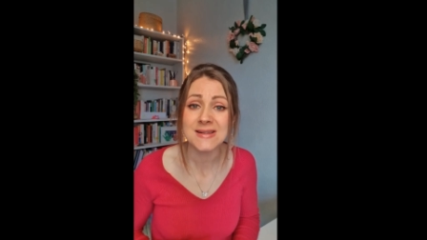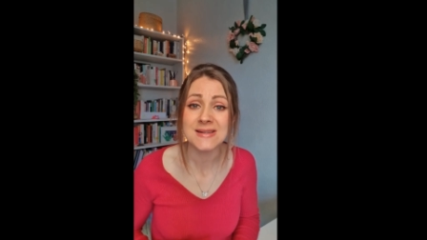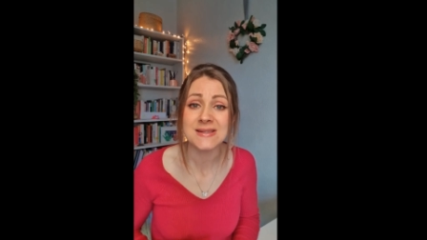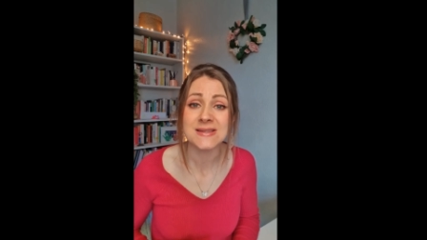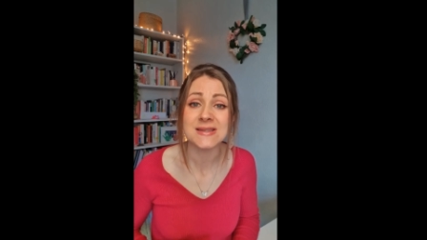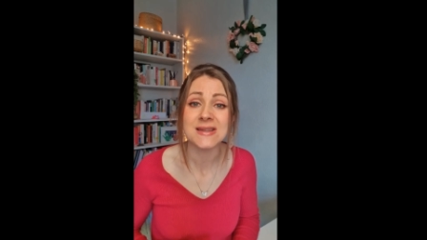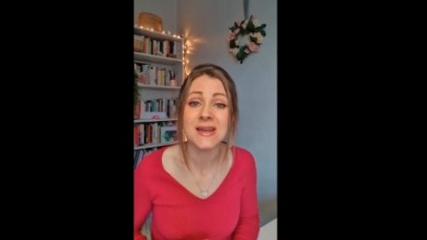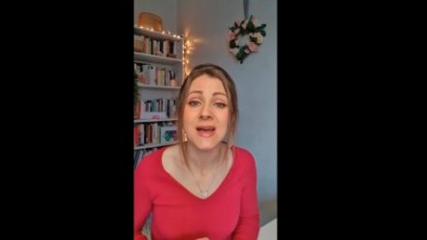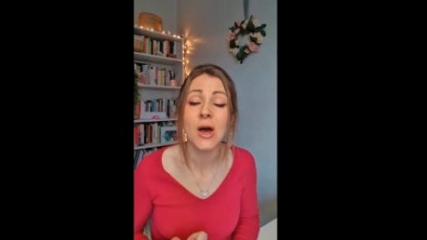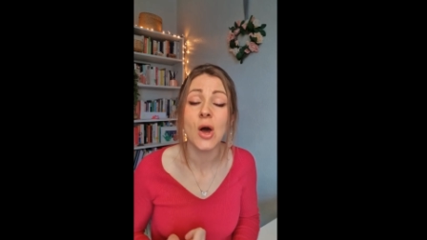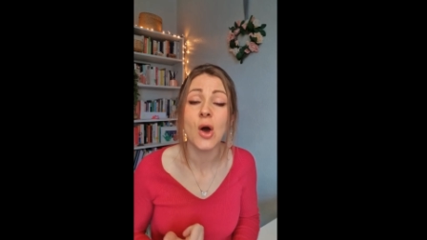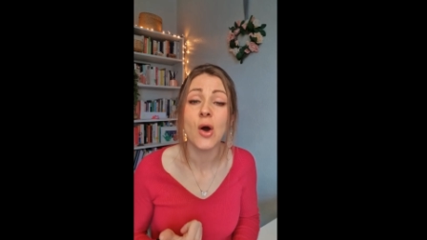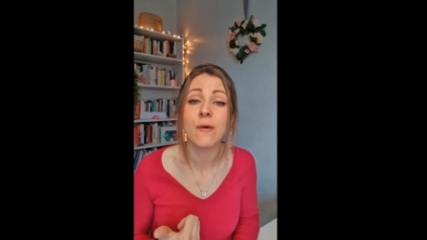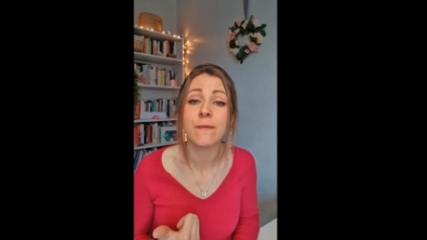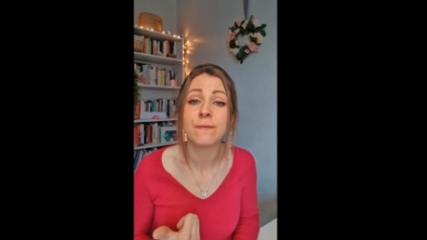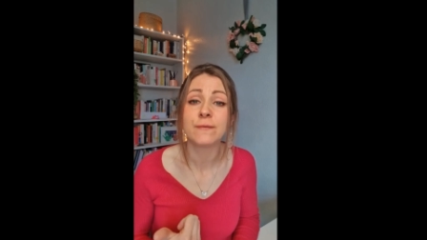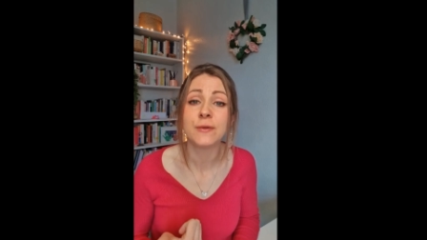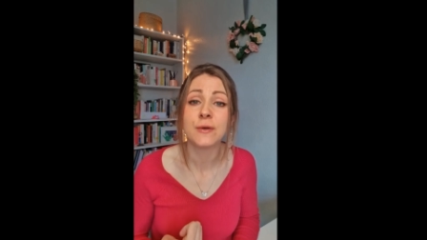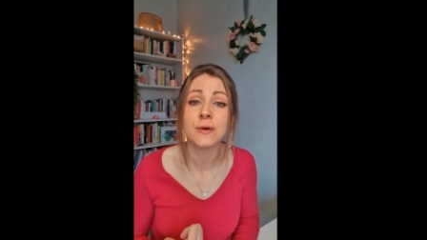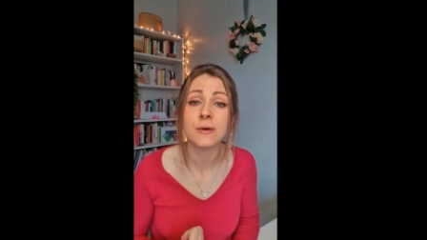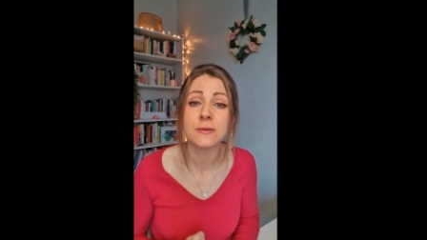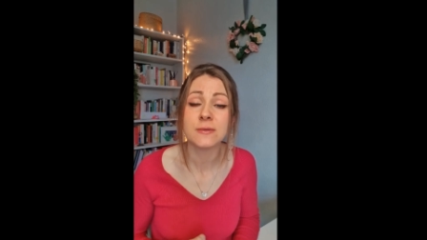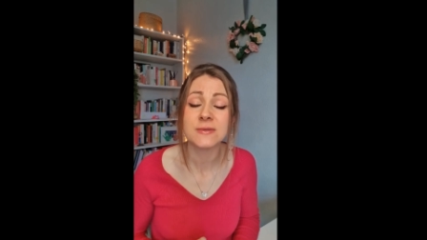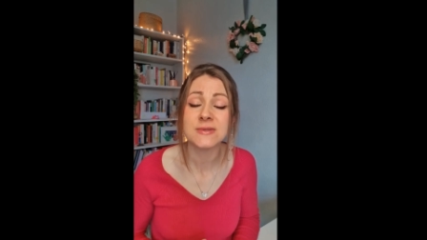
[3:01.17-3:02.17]
us of
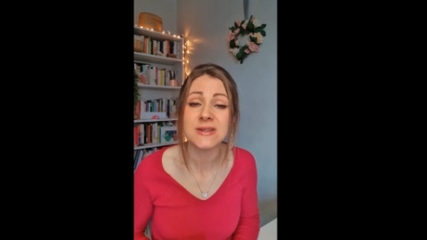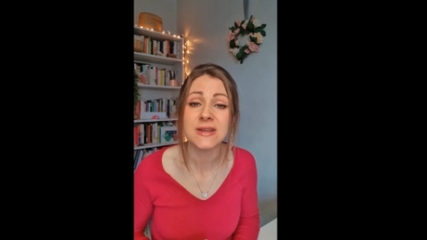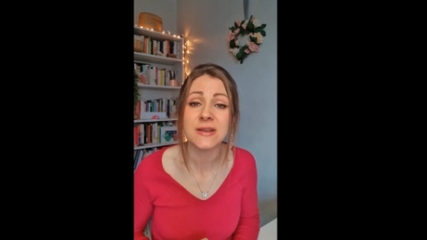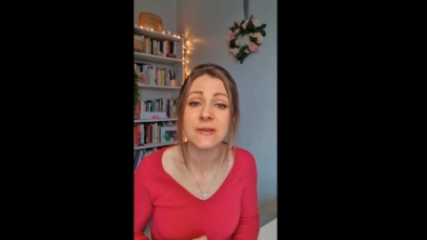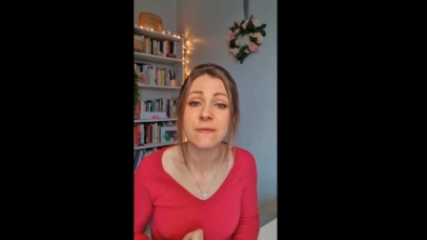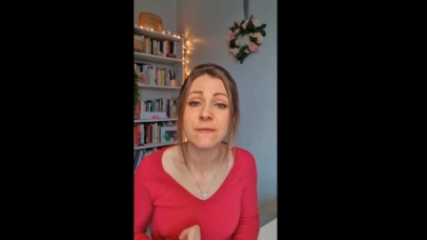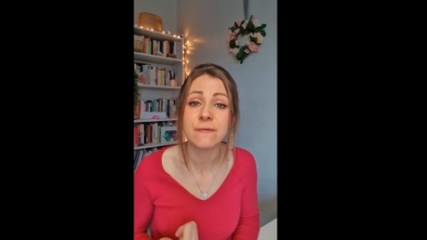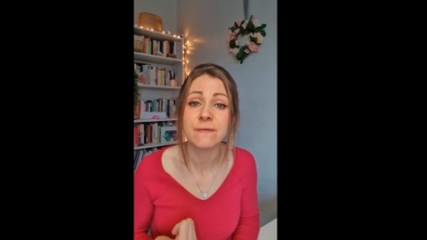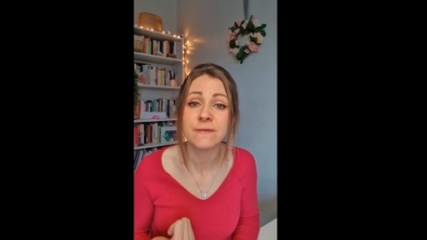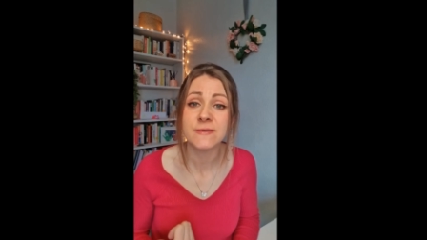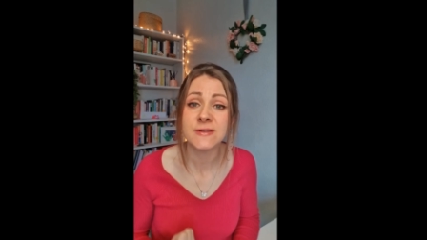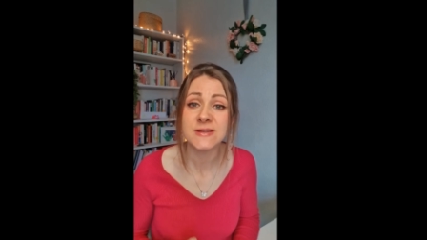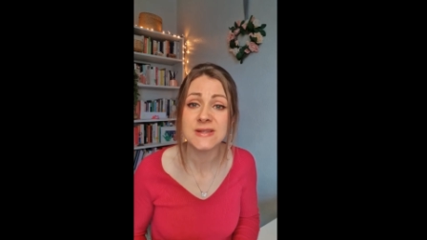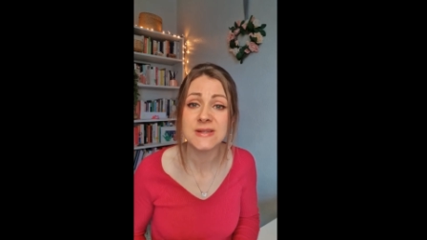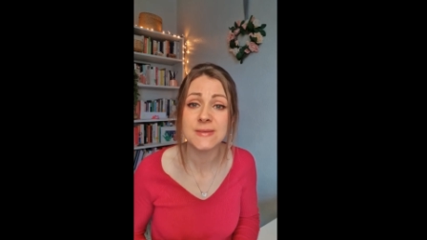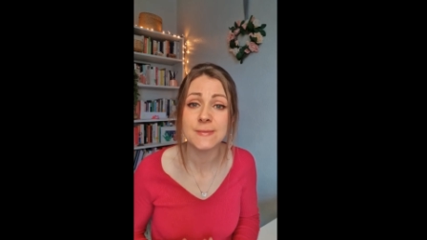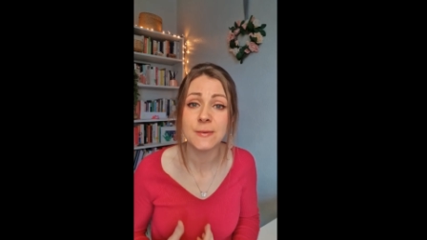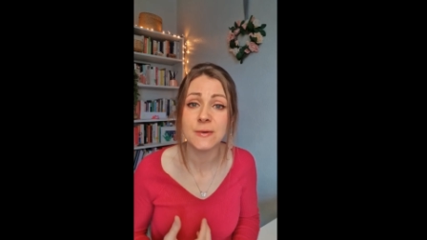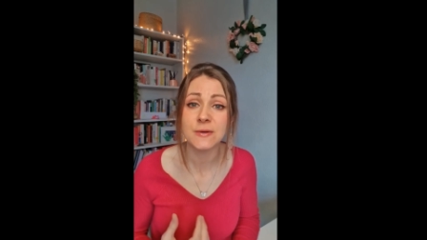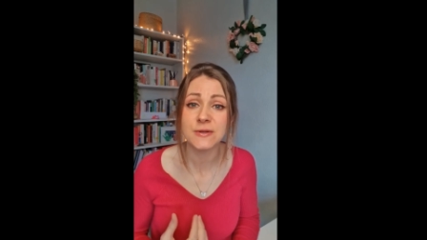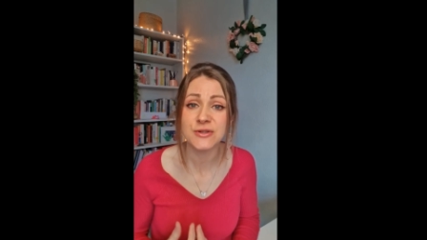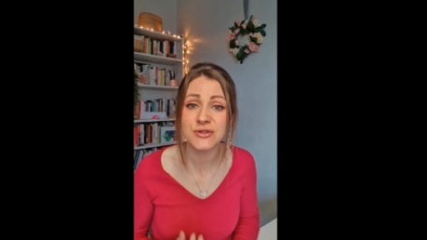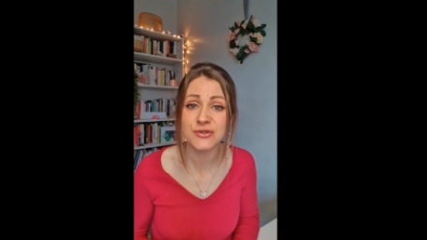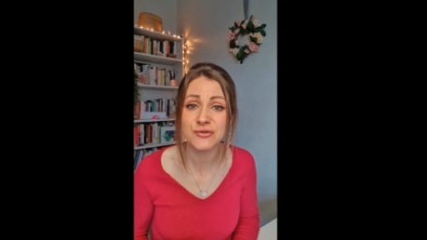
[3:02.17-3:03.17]
those
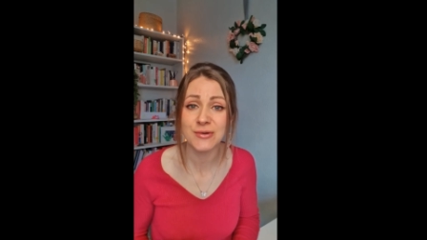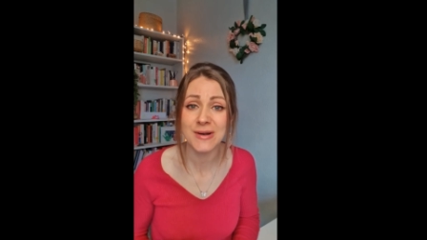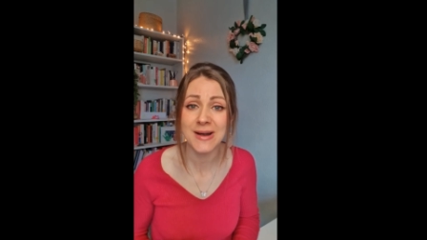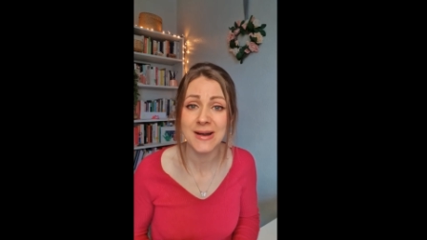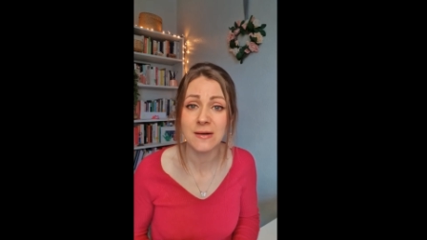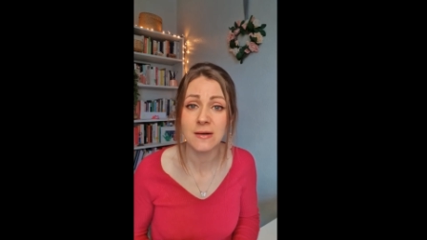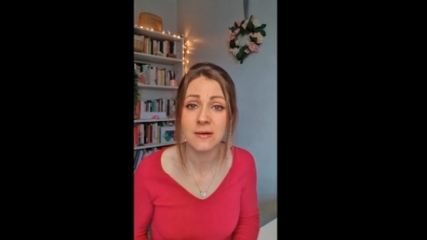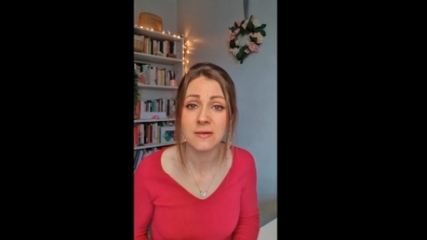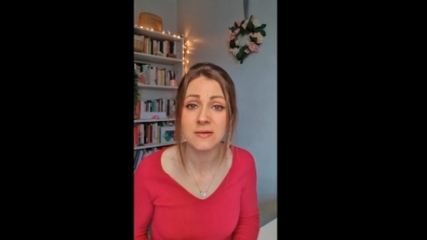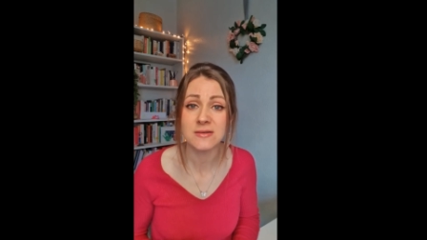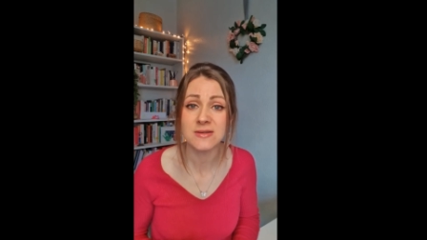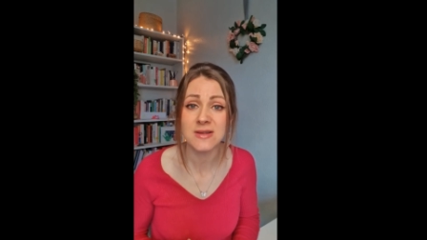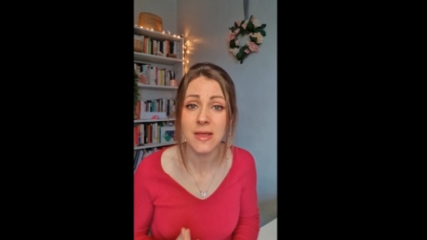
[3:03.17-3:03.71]
invisible struggles